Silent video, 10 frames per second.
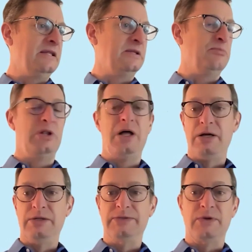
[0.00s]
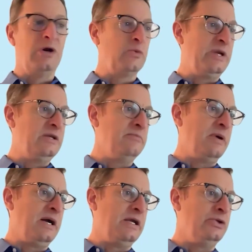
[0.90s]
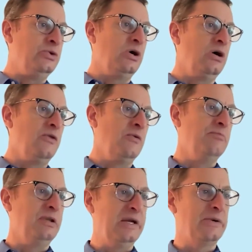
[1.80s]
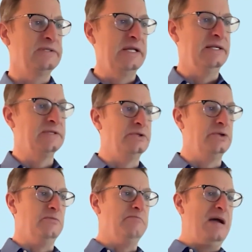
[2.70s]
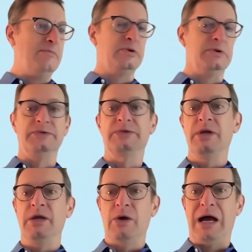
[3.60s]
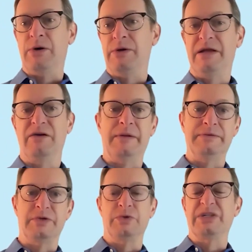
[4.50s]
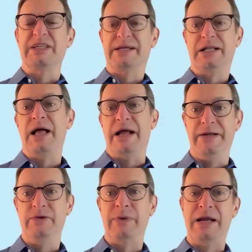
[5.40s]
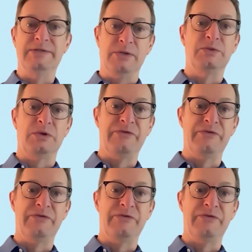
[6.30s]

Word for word: that the blogs are written by, you call them Polaris Institute members. I would think of that tradition as a client, right? So yeah,